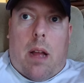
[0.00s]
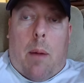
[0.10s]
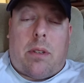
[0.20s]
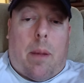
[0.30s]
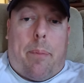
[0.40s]
I
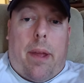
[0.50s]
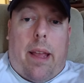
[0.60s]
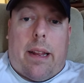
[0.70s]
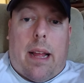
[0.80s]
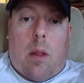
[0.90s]
was up
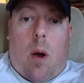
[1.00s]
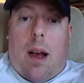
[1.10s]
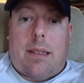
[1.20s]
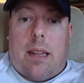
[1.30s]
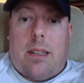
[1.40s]
big and I
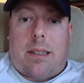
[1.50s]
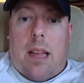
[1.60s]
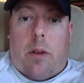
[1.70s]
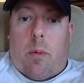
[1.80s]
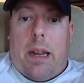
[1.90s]
lost. I just
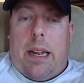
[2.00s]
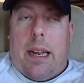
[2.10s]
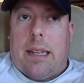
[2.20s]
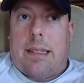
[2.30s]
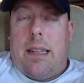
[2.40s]
got greedy
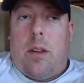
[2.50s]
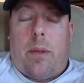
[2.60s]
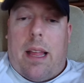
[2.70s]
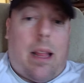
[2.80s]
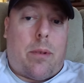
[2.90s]
and I just didn't know what
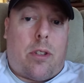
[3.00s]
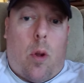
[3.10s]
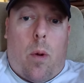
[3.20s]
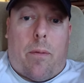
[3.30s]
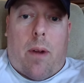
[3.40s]
the hell I was
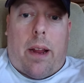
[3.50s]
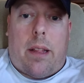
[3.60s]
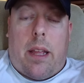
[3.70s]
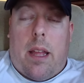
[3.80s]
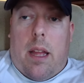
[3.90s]
doing,
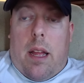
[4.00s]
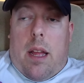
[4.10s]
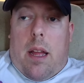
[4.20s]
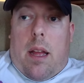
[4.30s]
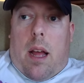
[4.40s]
frankly.
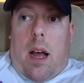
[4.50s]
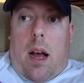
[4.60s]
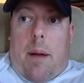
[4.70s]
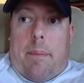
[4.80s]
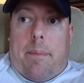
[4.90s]

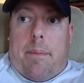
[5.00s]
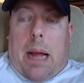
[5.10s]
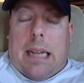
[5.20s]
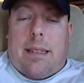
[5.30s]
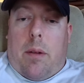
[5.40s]

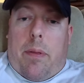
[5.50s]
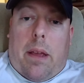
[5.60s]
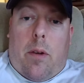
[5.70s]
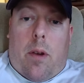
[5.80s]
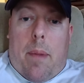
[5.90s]
I still
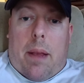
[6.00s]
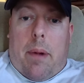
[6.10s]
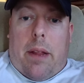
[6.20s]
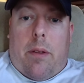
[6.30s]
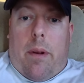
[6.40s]
think you can make
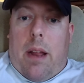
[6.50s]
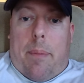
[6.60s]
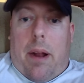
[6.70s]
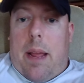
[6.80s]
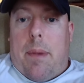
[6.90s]
money doing that,
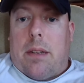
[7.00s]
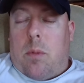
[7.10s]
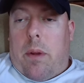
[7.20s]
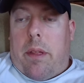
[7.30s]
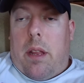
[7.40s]
but I ain't
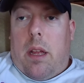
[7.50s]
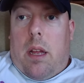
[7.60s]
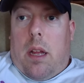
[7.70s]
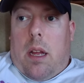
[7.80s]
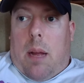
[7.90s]
messing with it.
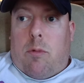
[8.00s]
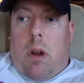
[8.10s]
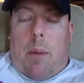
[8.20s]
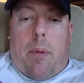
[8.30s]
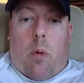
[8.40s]
I'm
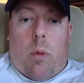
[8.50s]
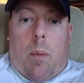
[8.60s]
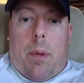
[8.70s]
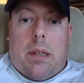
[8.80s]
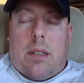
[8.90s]
trying to build a real
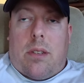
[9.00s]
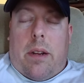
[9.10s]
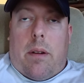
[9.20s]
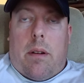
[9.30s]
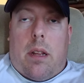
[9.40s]
business
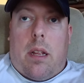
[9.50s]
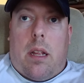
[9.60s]
here.